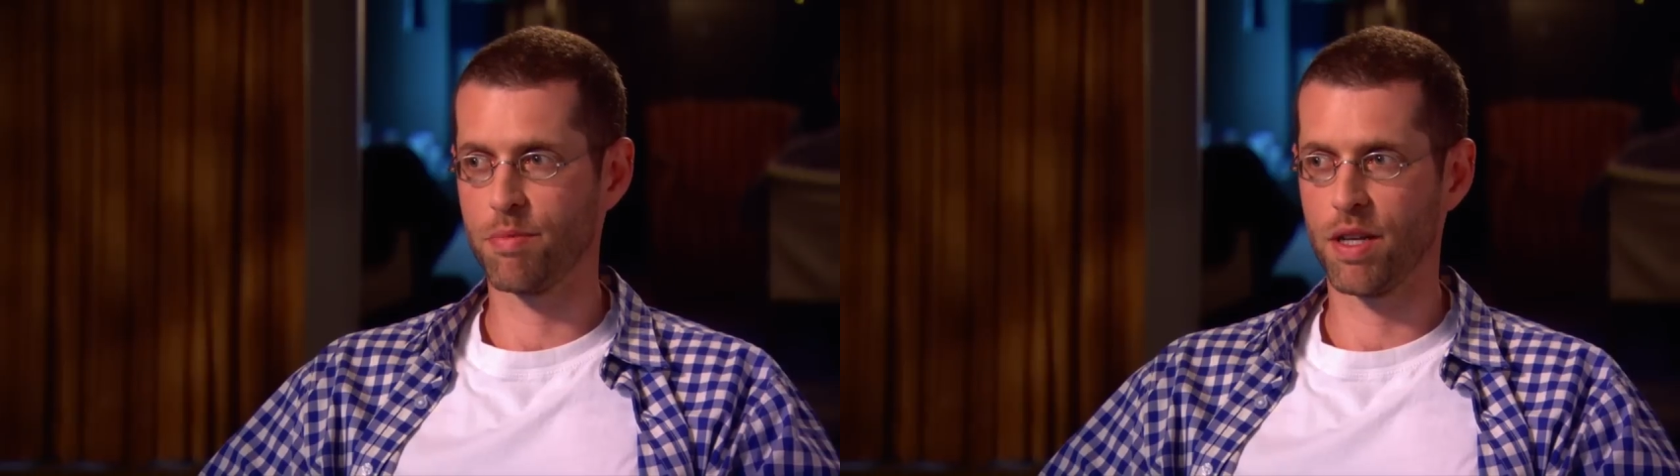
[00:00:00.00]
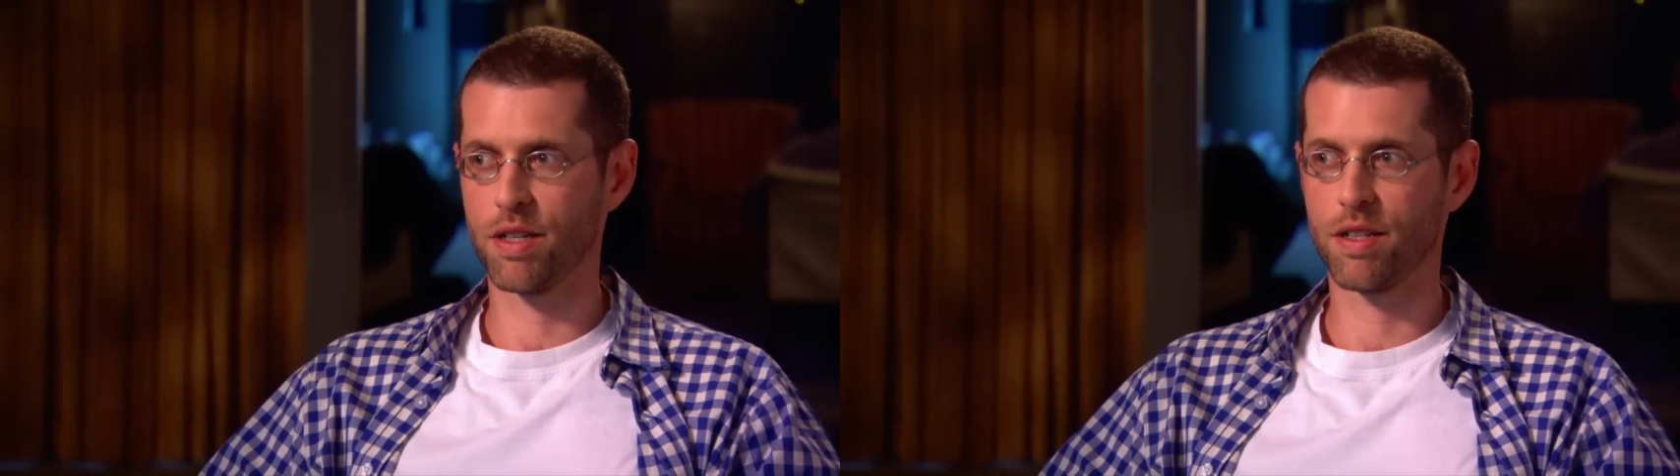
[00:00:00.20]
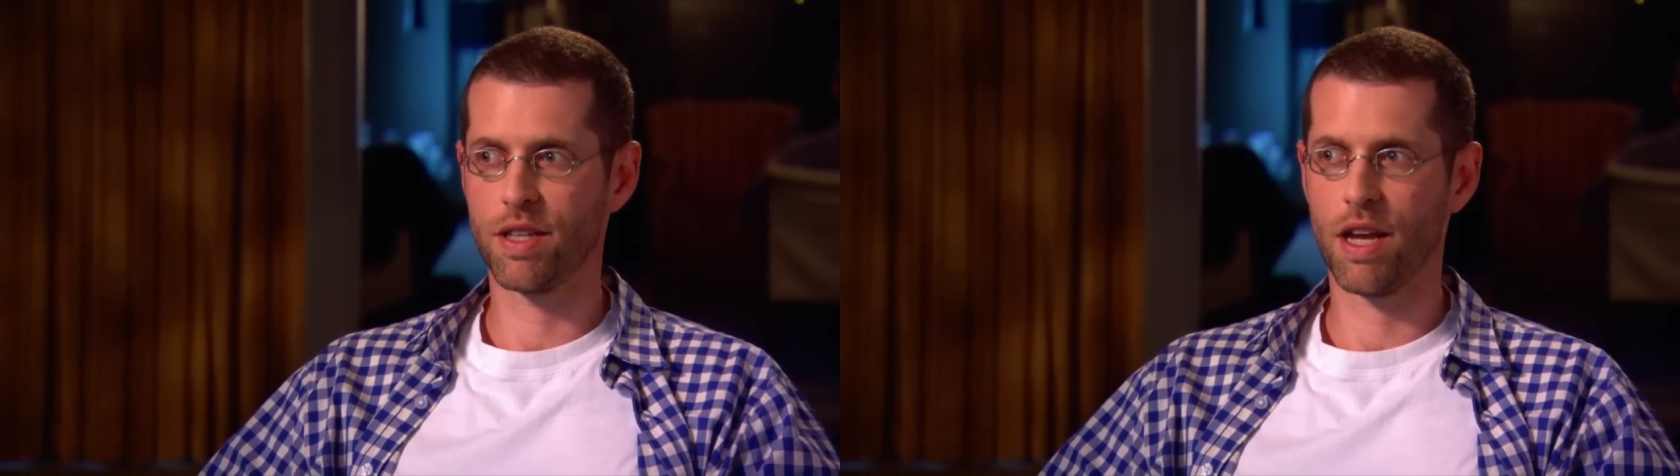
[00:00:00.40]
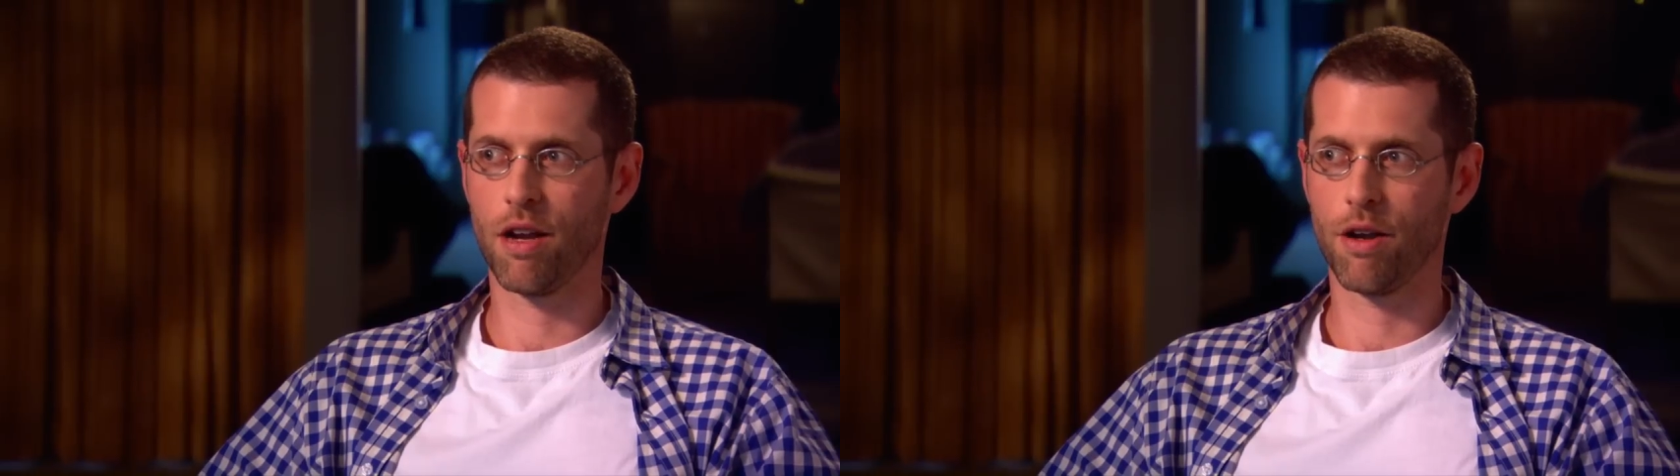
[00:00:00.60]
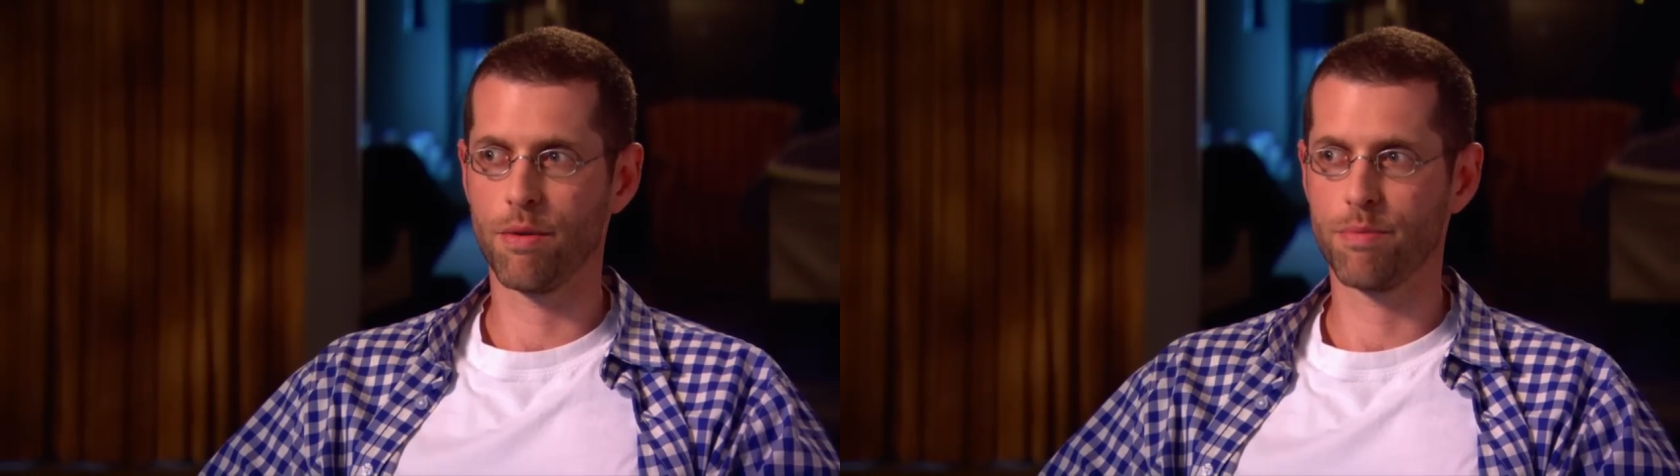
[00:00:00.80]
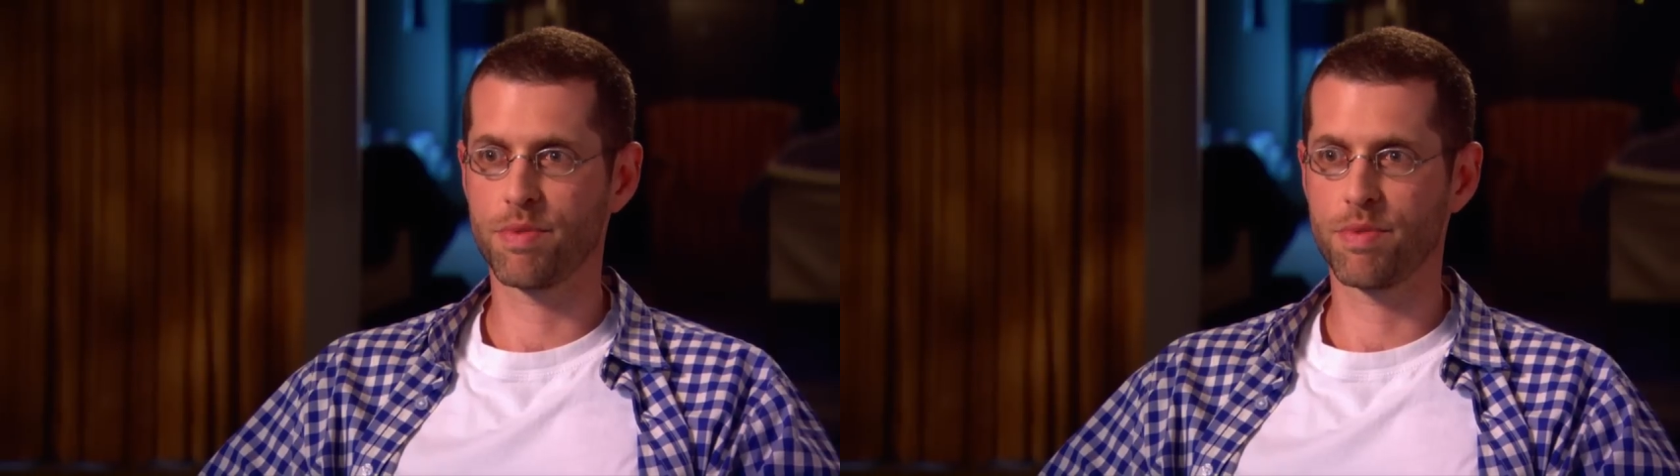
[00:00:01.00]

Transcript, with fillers: but they're